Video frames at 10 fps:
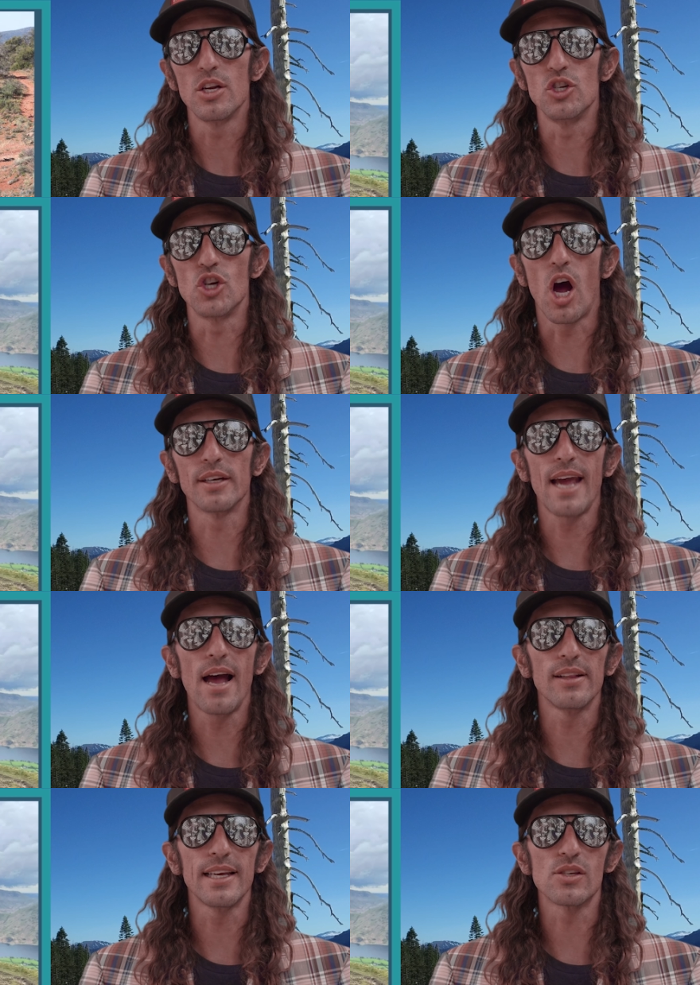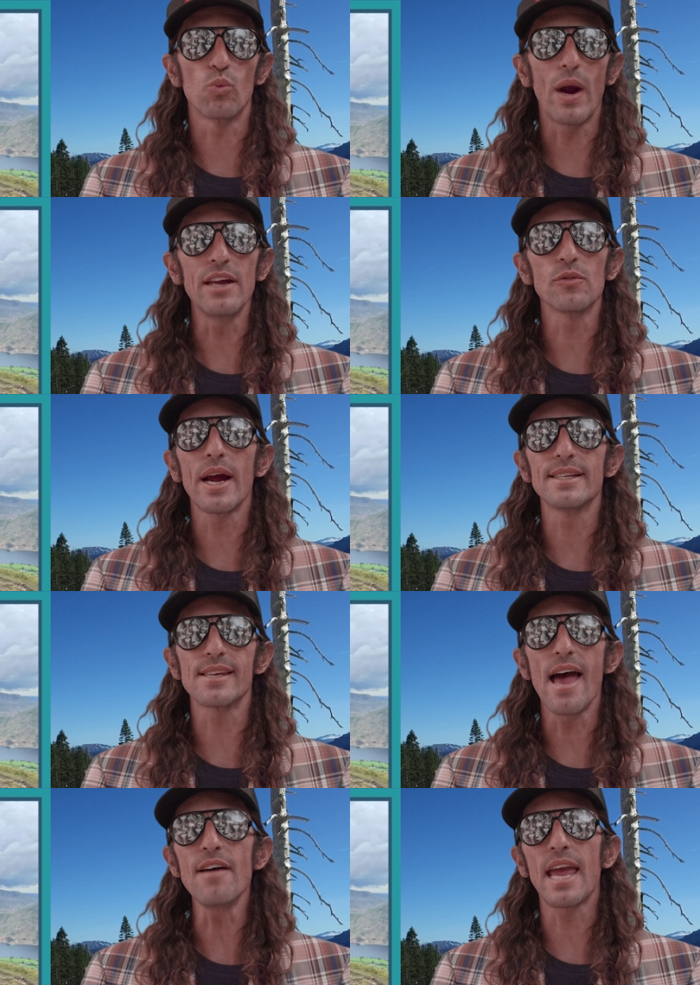John Kelly's Wainwright's
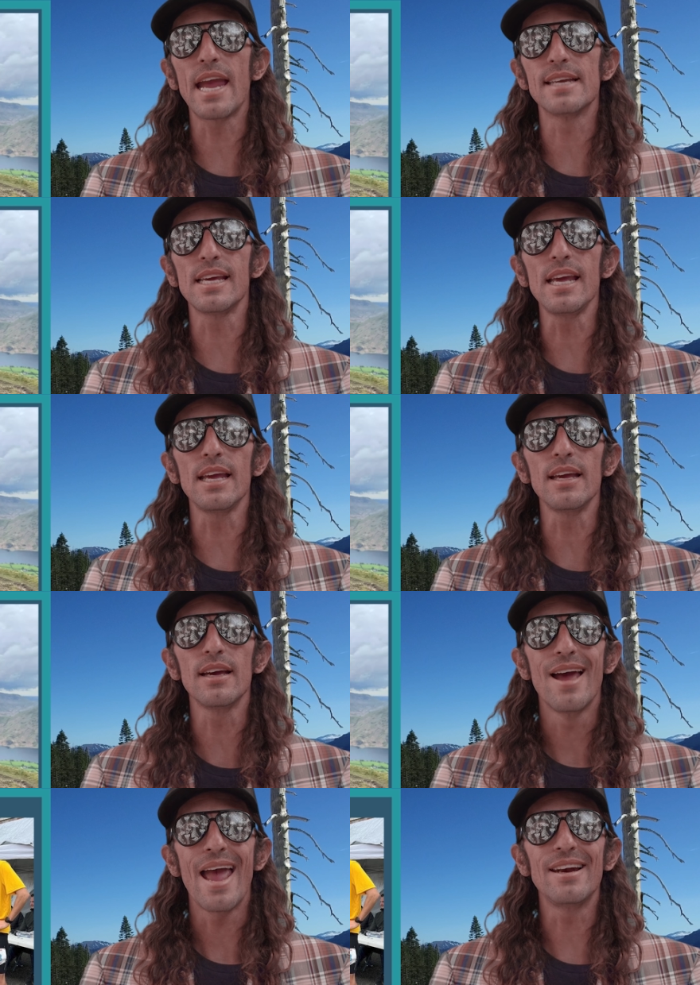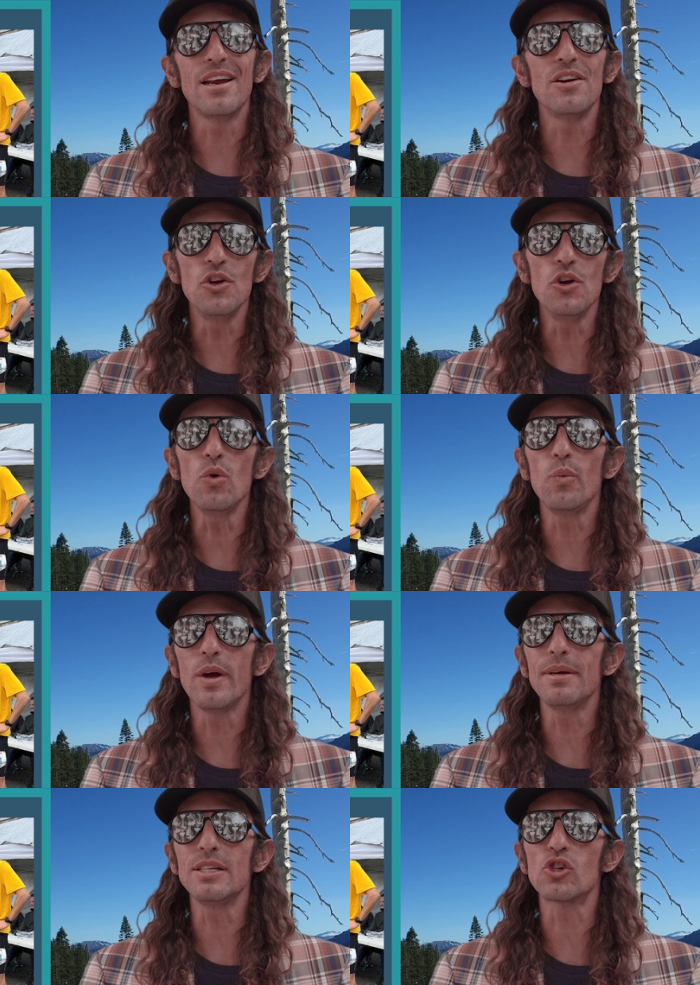FKT, and a new
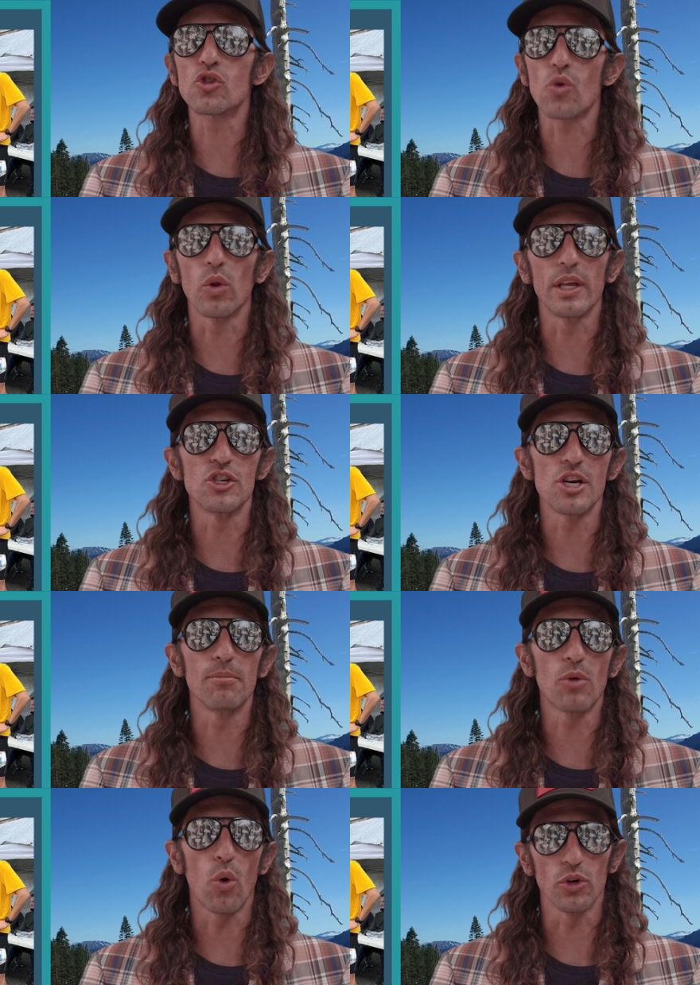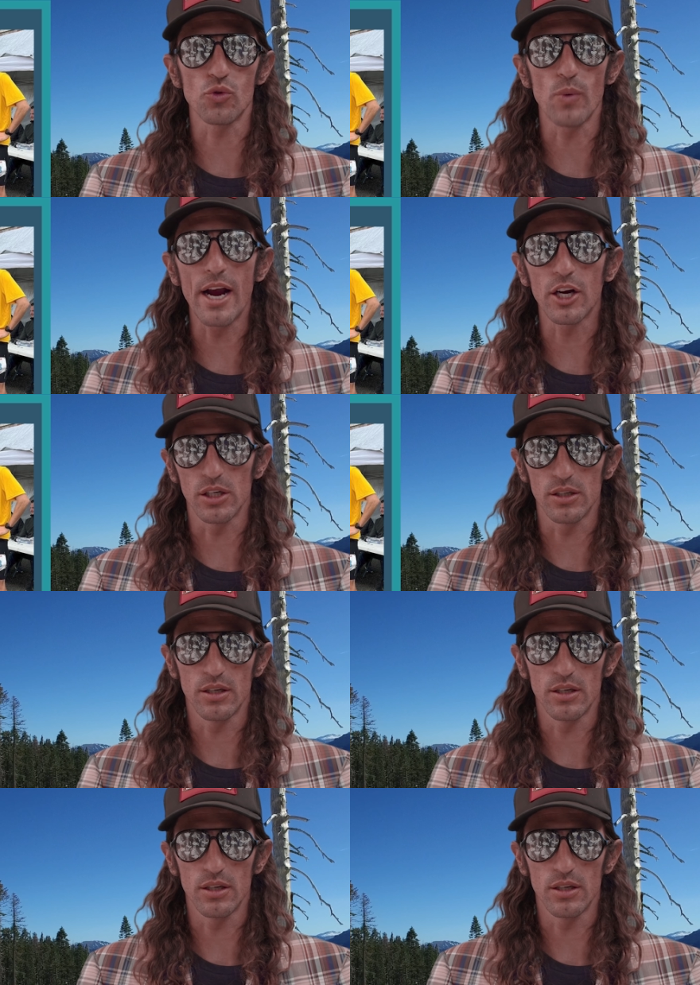women's Strolling Jim course record.